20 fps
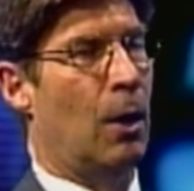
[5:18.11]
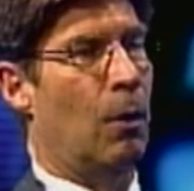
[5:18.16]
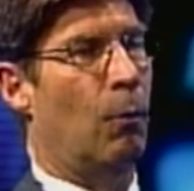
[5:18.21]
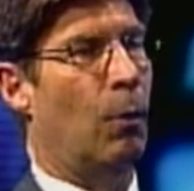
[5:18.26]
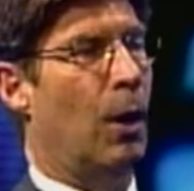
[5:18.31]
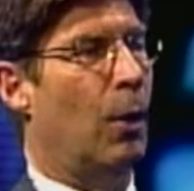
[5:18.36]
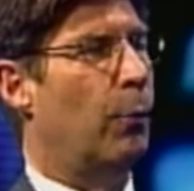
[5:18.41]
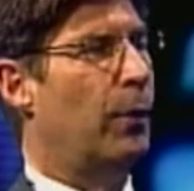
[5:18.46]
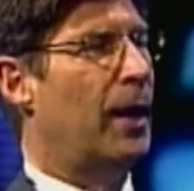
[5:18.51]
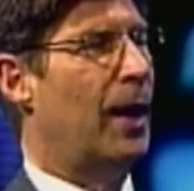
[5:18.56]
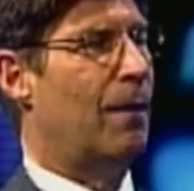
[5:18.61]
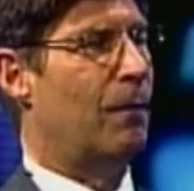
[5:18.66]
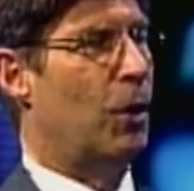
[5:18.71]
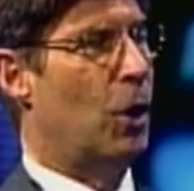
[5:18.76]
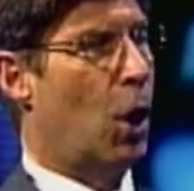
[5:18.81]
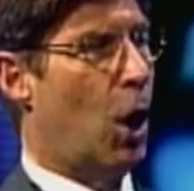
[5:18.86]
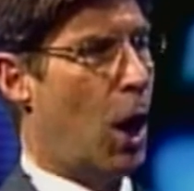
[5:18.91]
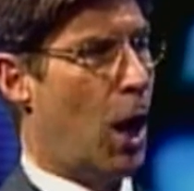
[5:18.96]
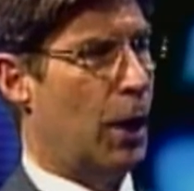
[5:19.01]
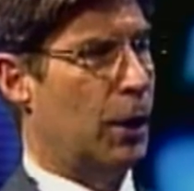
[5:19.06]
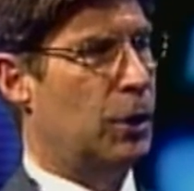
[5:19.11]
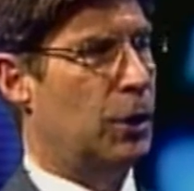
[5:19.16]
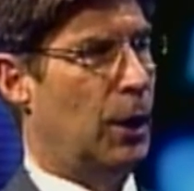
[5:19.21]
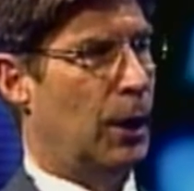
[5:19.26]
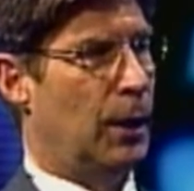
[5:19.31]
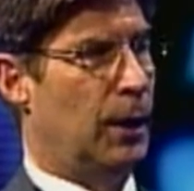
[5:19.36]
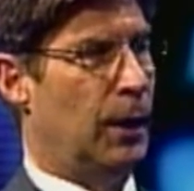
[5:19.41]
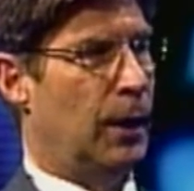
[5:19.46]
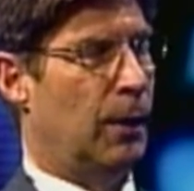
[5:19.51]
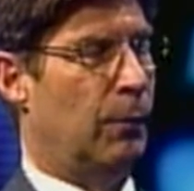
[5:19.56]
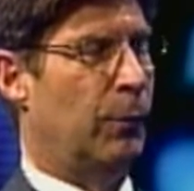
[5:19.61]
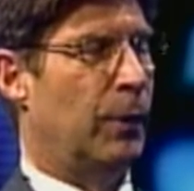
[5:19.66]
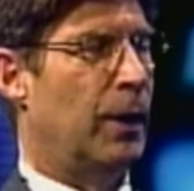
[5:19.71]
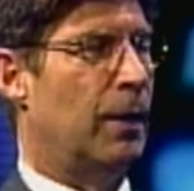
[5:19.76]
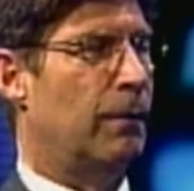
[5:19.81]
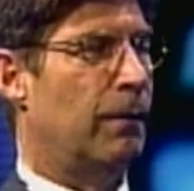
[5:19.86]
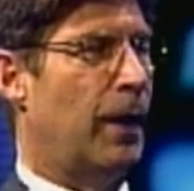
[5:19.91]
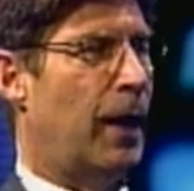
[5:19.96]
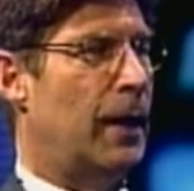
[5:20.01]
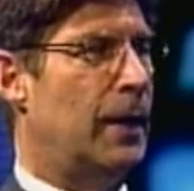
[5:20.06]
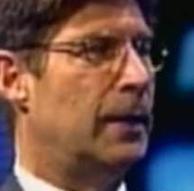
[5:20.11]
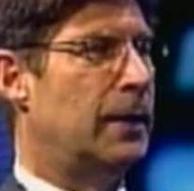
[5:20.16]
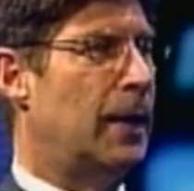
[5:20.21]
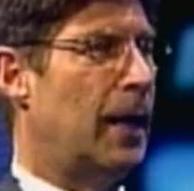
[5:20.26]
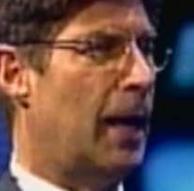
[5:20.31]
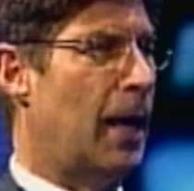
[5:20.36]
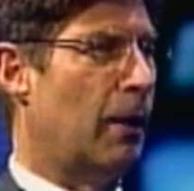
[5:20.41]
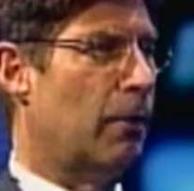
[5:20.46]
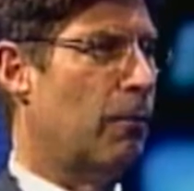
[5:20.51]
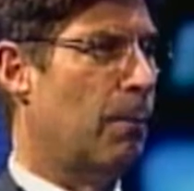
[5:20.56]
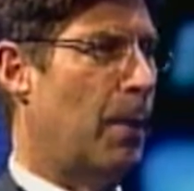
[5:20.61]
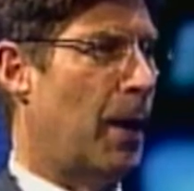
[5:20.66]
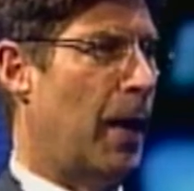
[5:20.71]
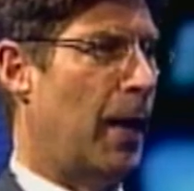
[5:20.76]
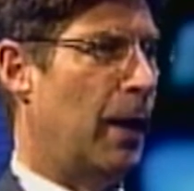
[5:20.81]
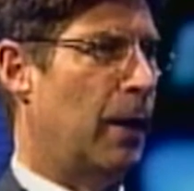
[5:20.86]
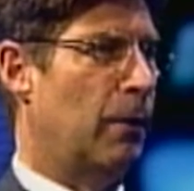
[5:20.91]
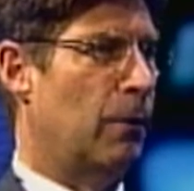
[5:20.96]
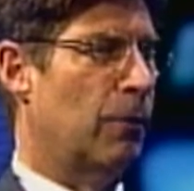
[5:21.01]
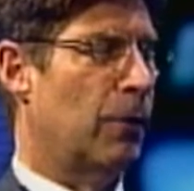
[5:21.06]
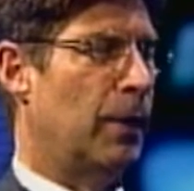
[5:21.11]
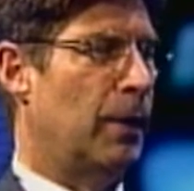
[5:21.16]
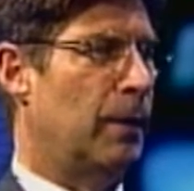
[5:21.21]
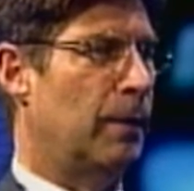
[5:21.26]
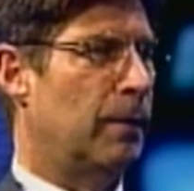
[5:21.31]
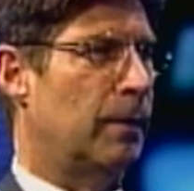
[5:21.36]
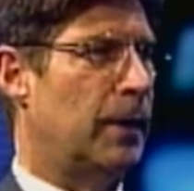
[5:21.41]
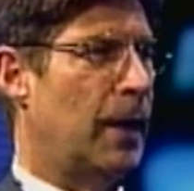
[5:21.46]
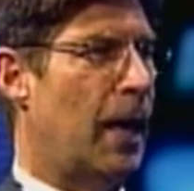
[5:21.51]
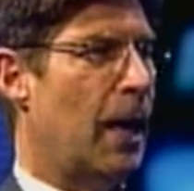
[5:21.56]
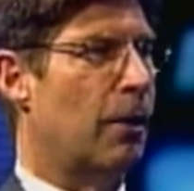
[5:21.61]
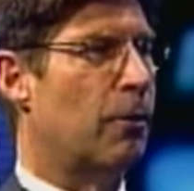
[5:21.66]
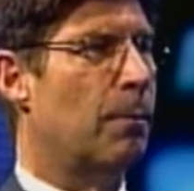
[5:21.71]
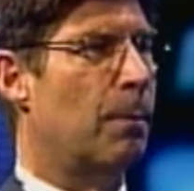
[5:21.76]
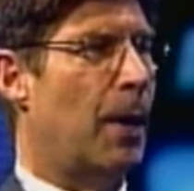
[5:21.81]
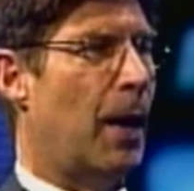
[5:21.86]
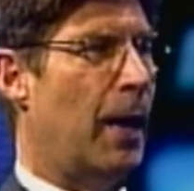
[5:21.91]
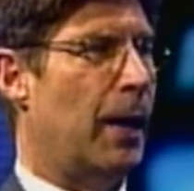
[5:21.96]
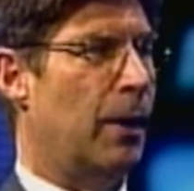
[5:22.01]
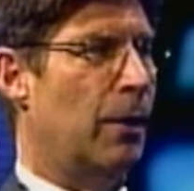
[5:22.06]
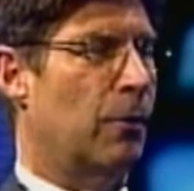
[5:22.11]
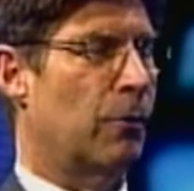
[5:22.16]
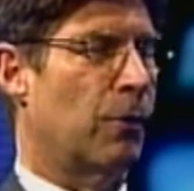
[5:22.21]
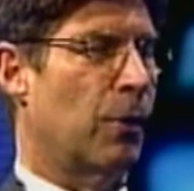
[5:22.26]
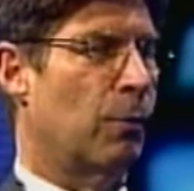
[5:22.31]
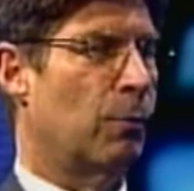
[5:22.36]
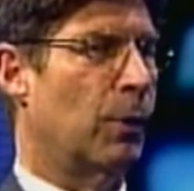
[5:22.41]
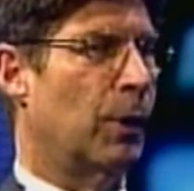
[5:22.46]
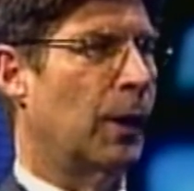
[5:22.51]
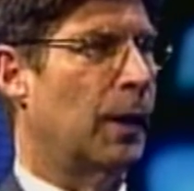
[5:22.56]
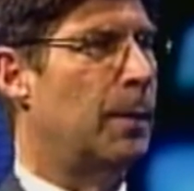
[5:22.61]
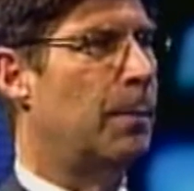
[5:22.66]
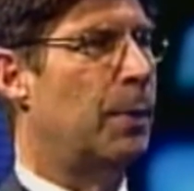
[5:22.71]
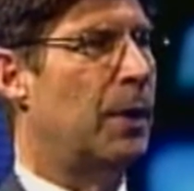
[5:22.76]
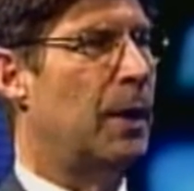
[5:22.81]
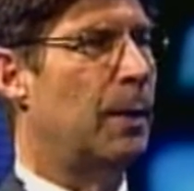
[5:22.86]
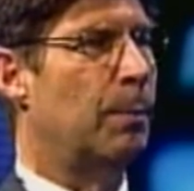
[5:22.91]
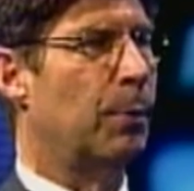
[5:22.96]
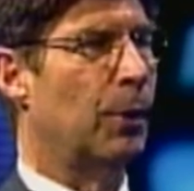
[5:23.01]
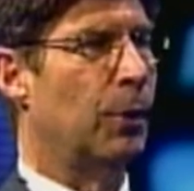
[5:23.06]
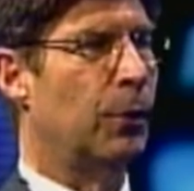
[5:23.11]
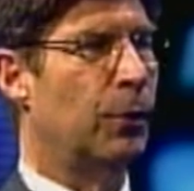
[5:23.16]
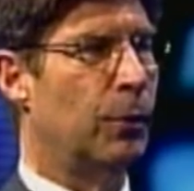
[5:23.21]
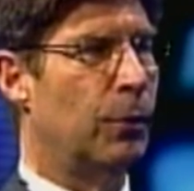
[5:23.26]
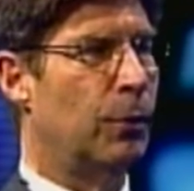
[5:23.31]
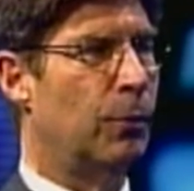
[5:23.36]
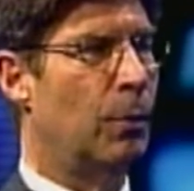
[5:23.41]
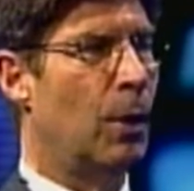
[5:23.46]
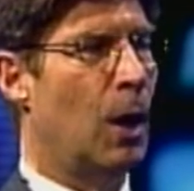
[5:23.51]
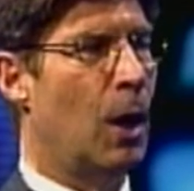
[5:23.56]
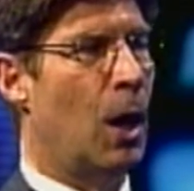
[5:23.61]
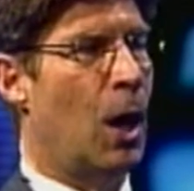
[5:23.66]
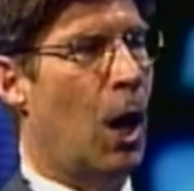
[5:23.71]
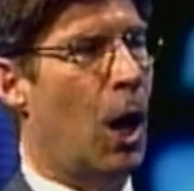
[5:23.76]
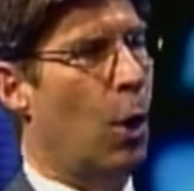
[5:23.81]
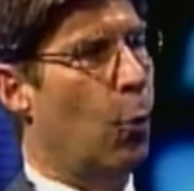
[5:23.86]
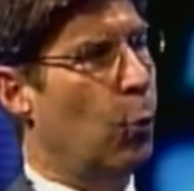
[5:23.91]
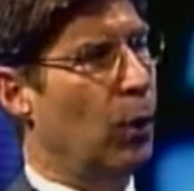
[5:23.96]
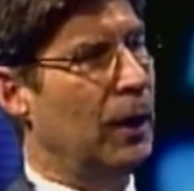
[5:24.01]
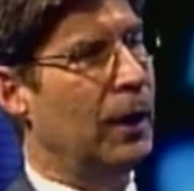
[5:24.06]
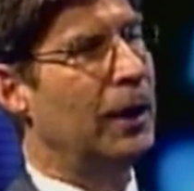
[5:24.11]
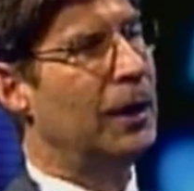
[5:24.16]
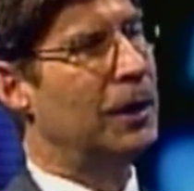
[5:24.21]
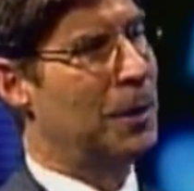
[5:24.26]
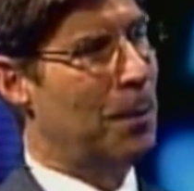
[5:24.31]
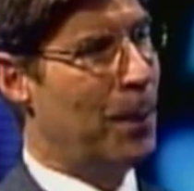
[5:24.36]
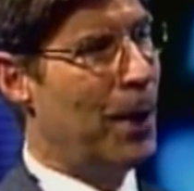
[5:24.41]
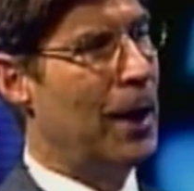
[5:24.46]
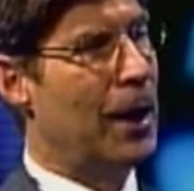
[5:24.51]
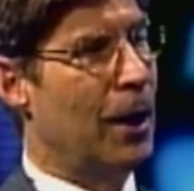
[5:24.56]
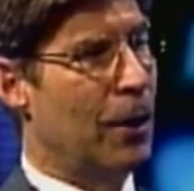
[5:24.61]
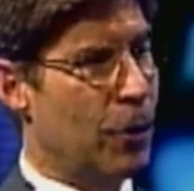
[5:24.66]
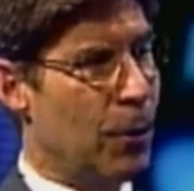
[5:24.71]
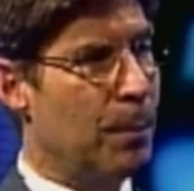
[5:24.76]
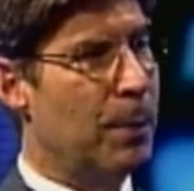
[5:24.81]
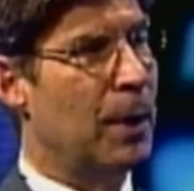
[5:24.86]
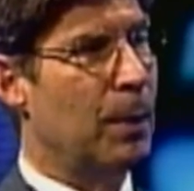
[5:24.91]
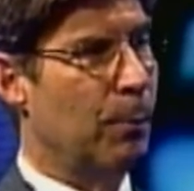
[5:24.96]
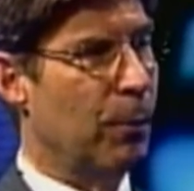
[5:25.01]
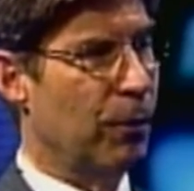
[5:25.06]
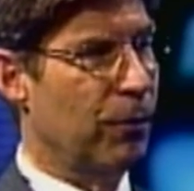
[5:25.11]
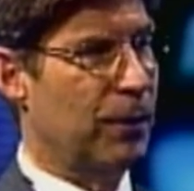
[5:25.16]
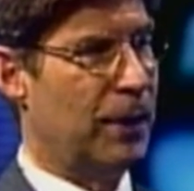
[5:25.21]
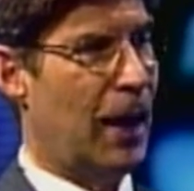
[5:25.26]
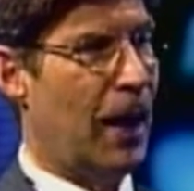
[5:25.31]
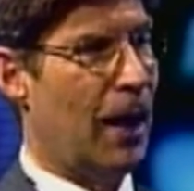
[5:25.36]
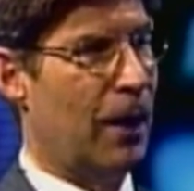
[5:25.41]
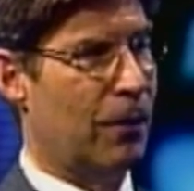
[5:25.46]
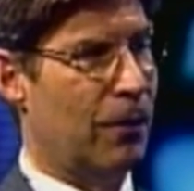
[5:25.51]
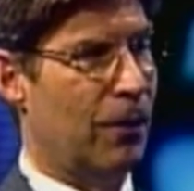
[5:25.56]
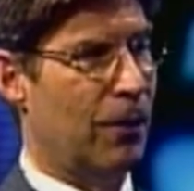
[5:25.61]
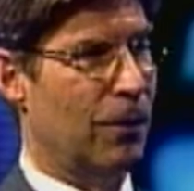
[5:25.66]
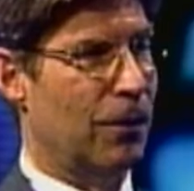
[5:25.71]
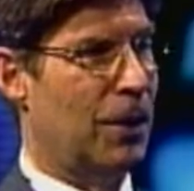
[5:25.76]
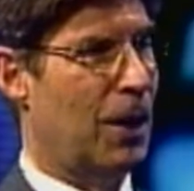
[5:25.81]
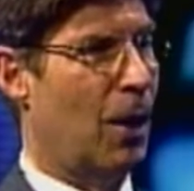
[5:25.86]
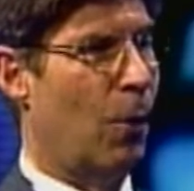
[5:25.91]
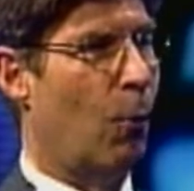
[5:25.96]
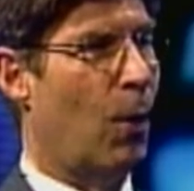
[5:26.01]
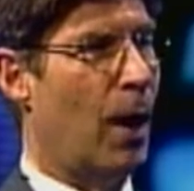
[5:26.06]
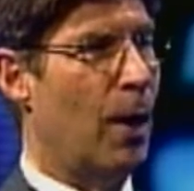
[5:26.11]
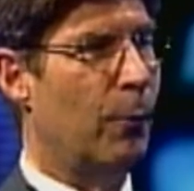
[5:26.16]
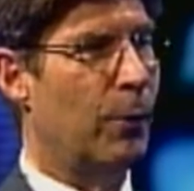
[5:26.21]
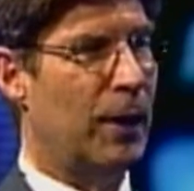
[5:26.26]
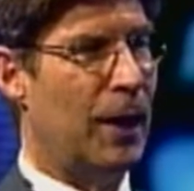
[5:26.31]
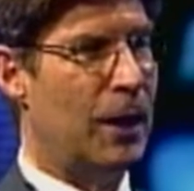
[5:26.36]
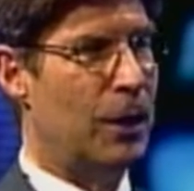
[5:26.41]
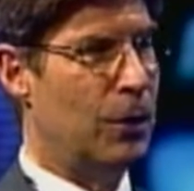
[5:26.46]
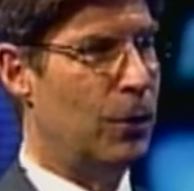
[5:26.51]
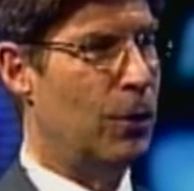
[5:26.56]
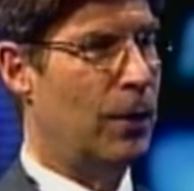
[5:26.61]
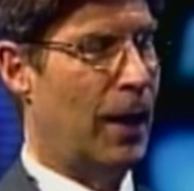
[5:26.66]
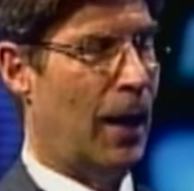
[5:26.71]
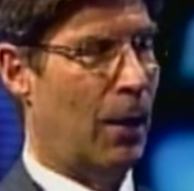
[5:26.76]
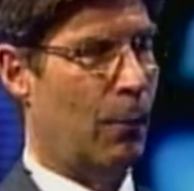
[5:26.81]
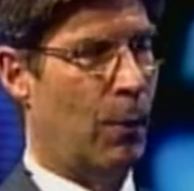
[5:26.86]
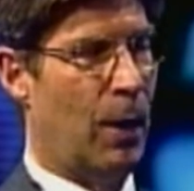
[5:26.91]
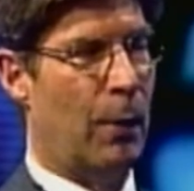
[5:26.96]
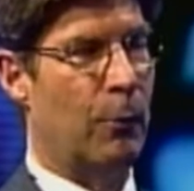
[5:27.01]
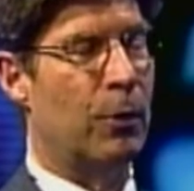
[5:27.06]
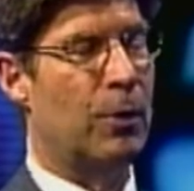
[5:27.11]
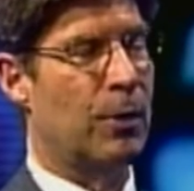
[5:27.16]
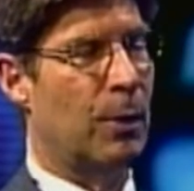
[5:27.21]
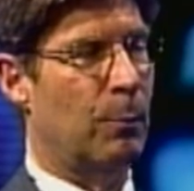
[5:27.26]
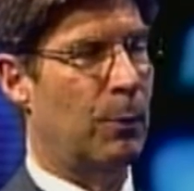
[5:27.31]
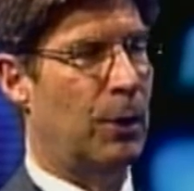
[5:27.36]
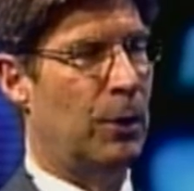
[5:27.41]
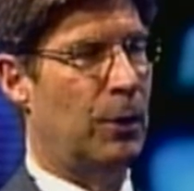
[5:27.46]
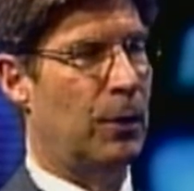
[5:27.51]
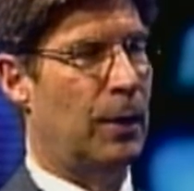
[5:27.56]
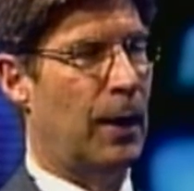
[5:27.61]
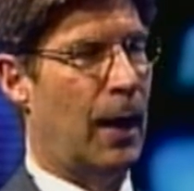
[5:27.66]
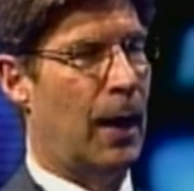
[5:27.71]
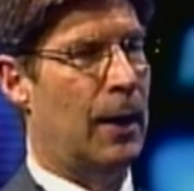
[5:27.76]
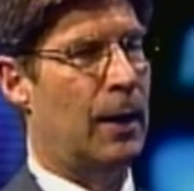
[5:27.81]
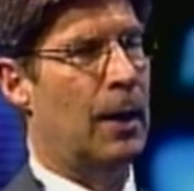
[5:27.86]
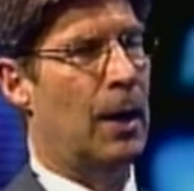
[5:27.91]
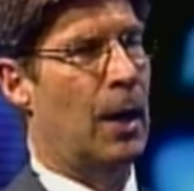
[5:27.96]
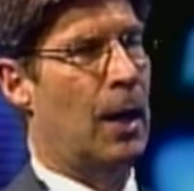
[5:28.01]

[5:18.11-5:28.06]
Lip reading: Well, we have an auction, and we invite tax buyers, and tax buyers are really people who are willing to pay other people's taxes. Now, why would they do that? Why would someone do that?